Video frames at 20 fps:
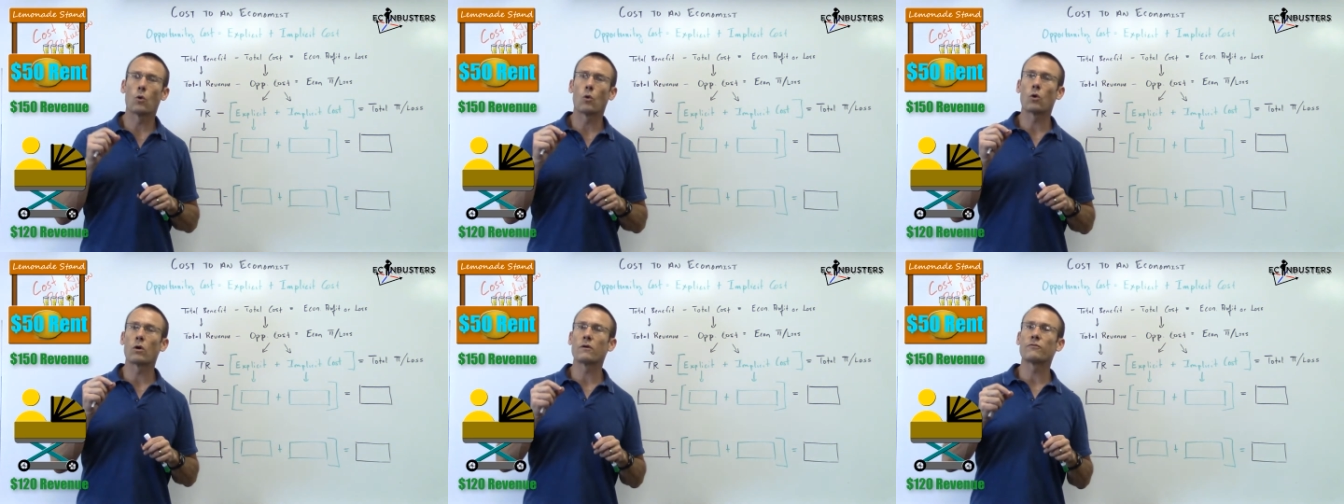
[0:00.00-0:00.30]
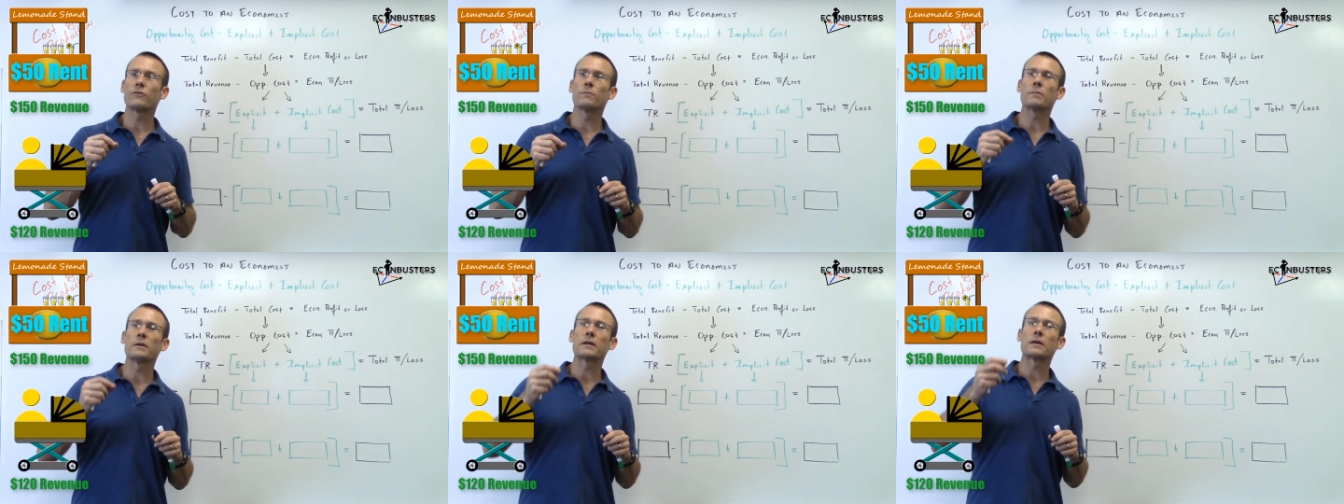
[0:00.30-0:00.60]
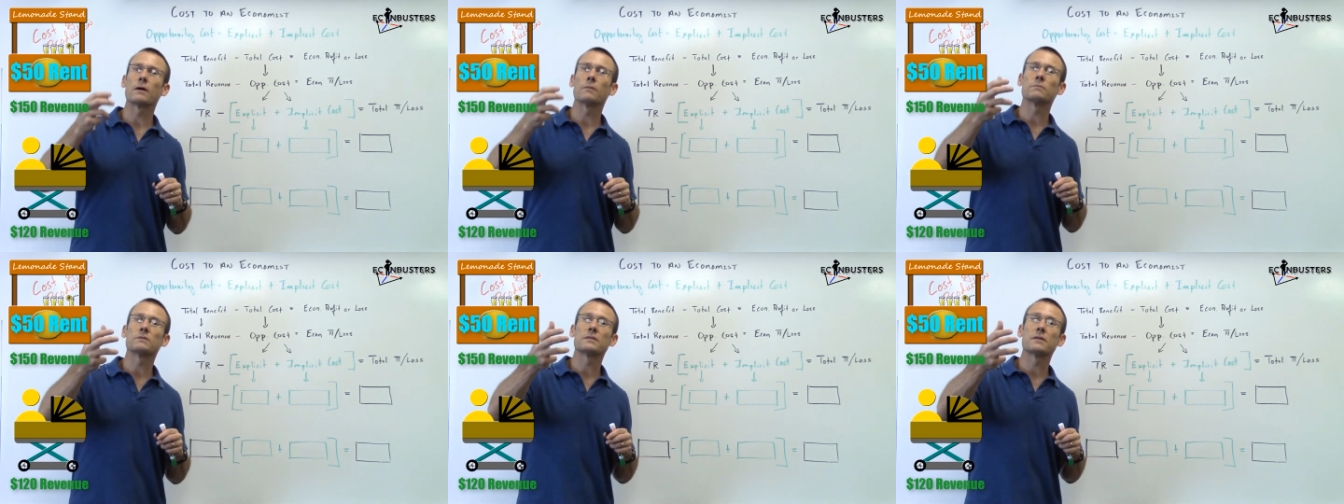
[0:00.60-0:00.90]
or if it
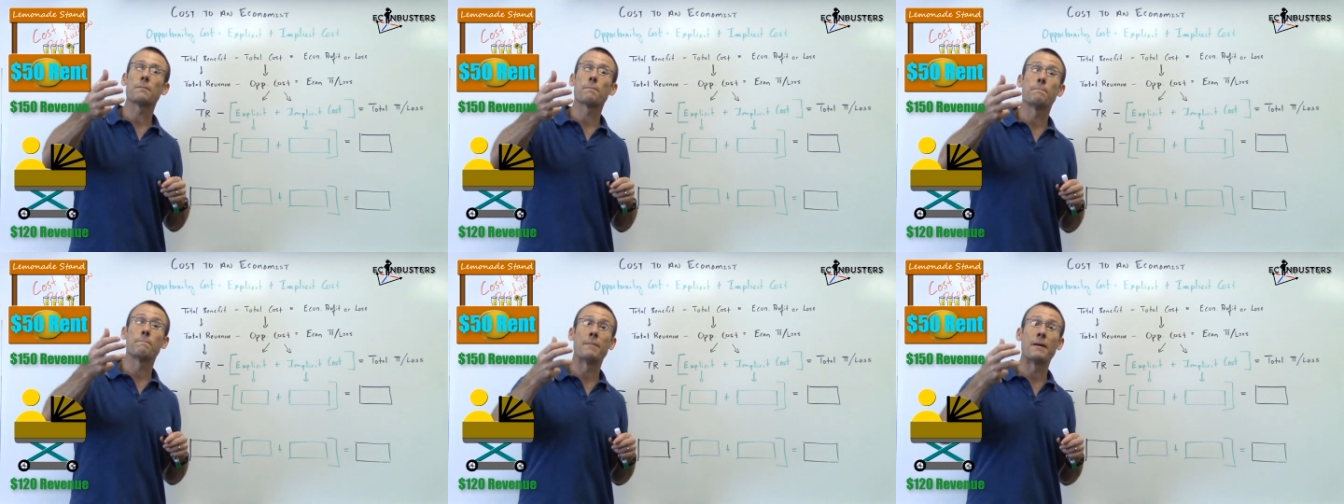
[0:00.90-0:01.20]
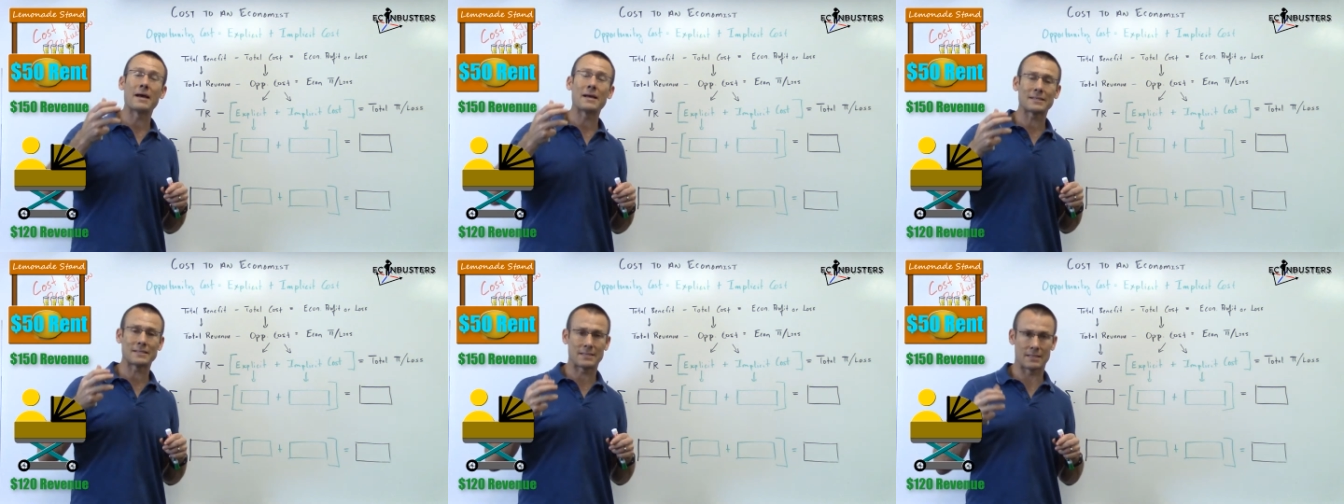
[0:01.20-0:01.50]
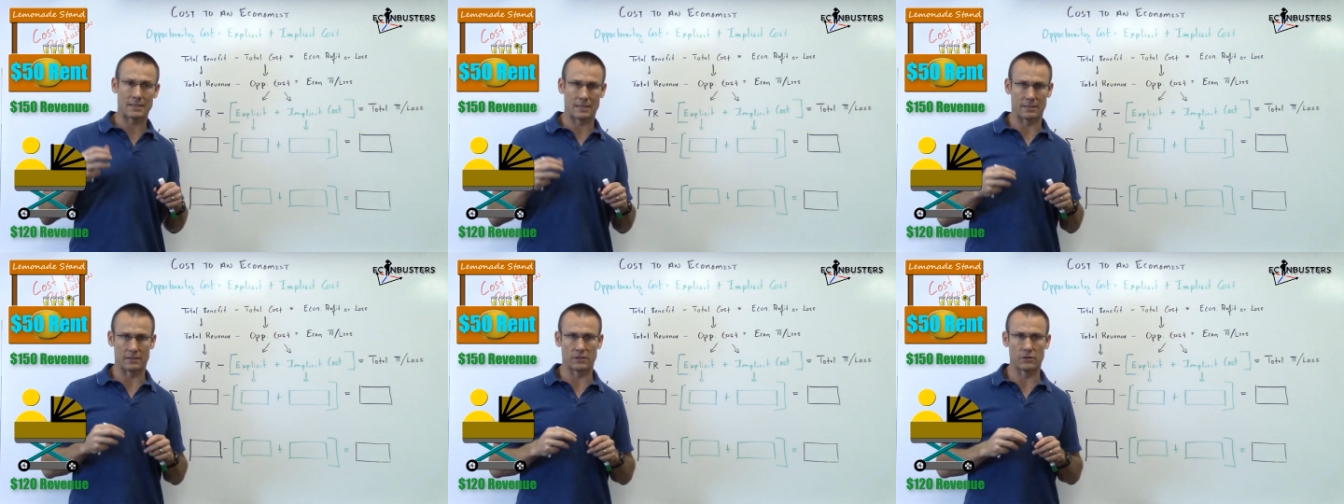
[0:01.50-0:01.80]
becomes the
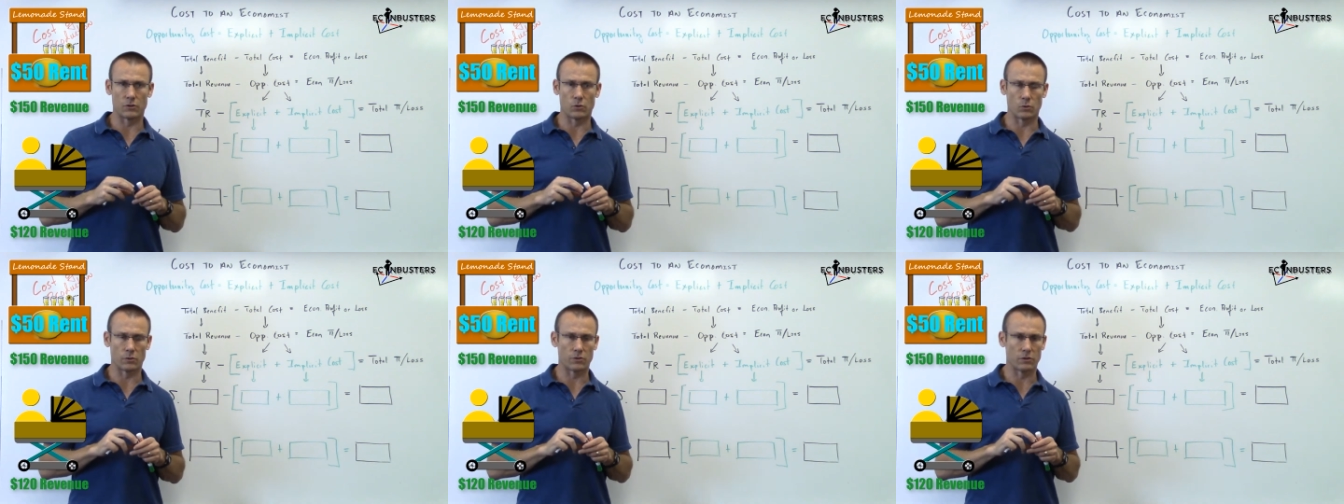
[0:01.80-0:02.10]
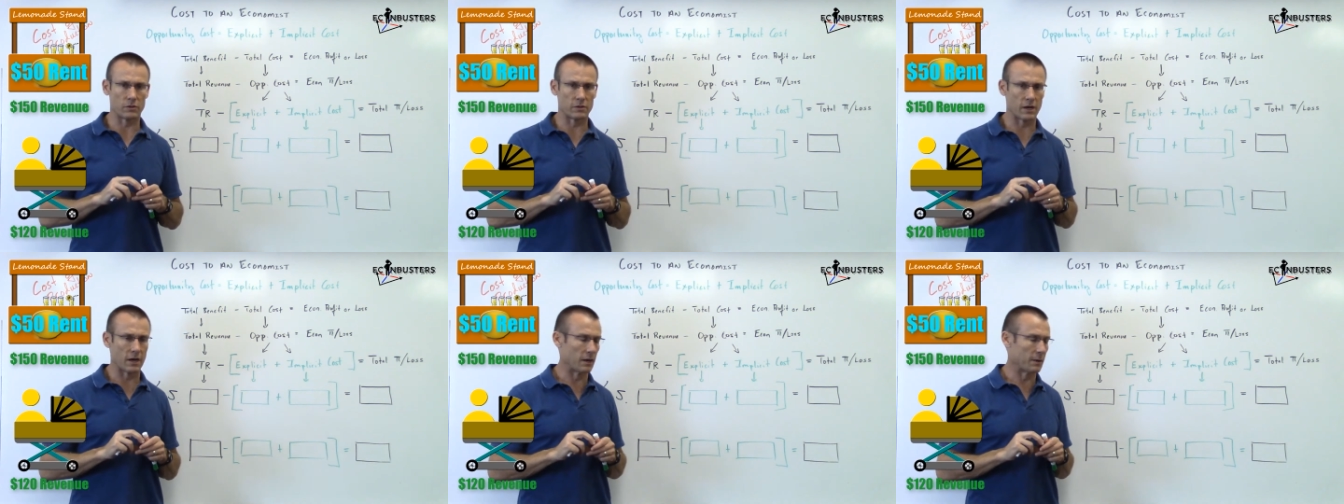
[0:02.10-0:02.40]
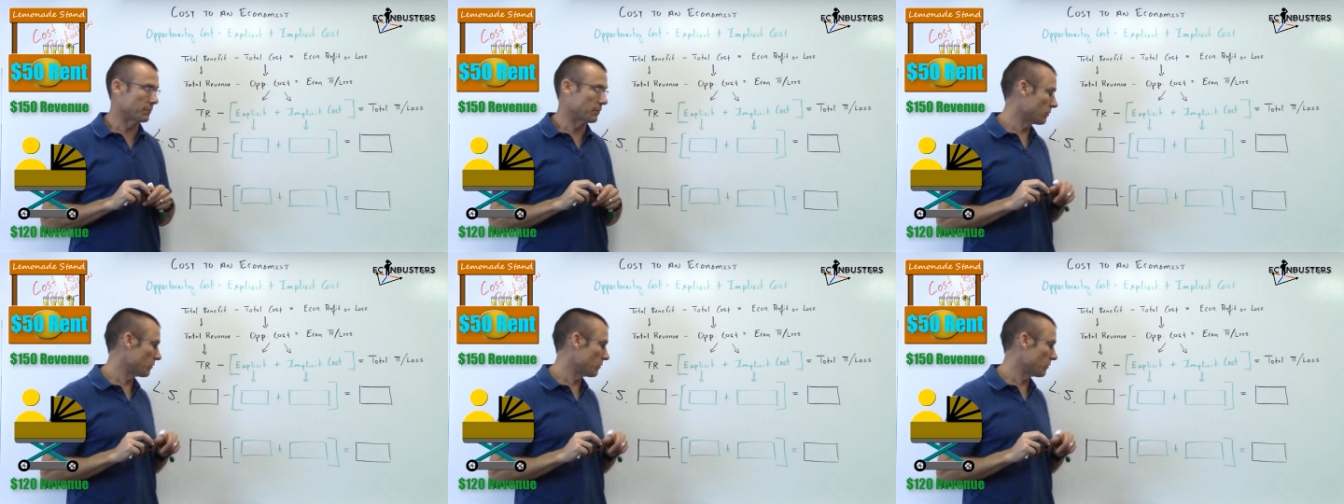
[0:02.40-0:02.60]
best thing to do with their time.